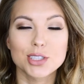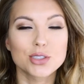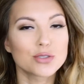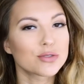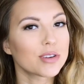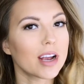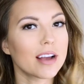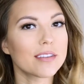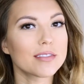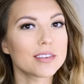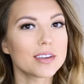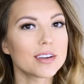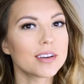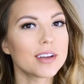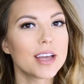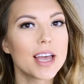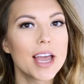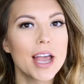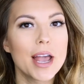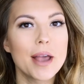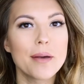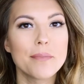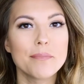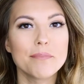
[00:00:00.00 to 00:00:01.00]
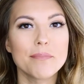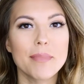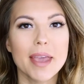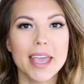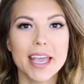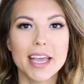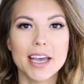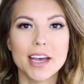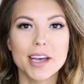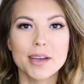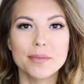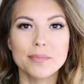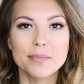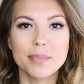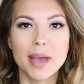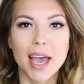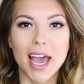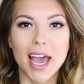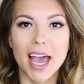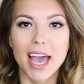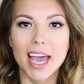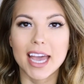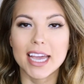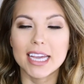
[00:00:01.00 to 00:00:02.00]
travel makeup
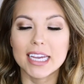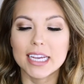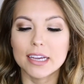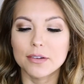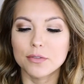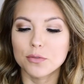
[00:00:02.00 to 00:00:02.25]
bag.